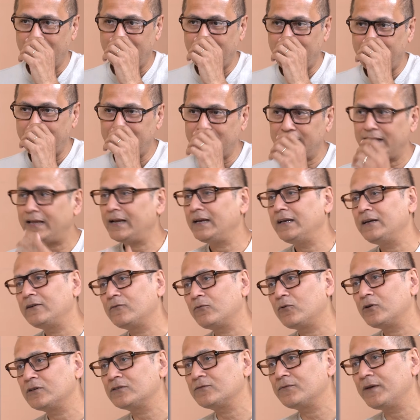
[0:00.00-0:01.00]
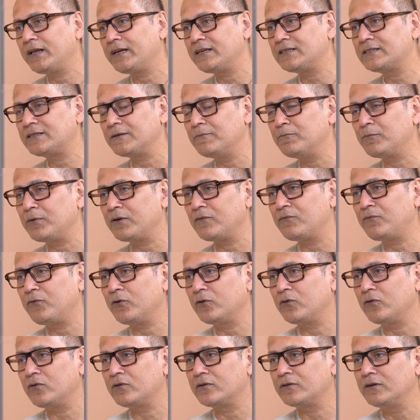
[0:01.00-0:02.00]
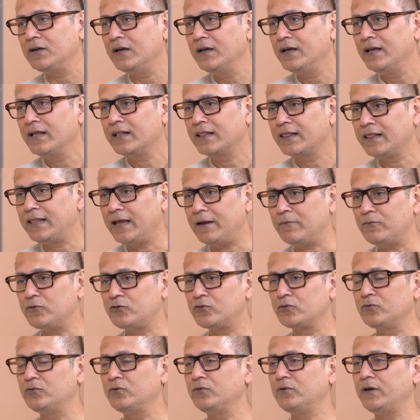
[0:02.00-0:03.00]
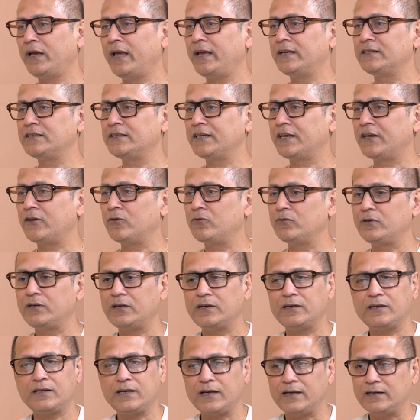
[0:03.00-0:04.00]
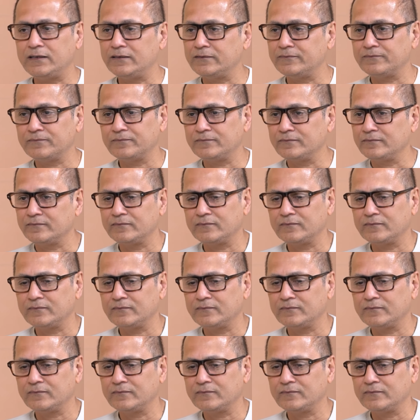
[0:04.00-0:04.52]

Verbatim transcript: And then it was very simple for them to execute it, and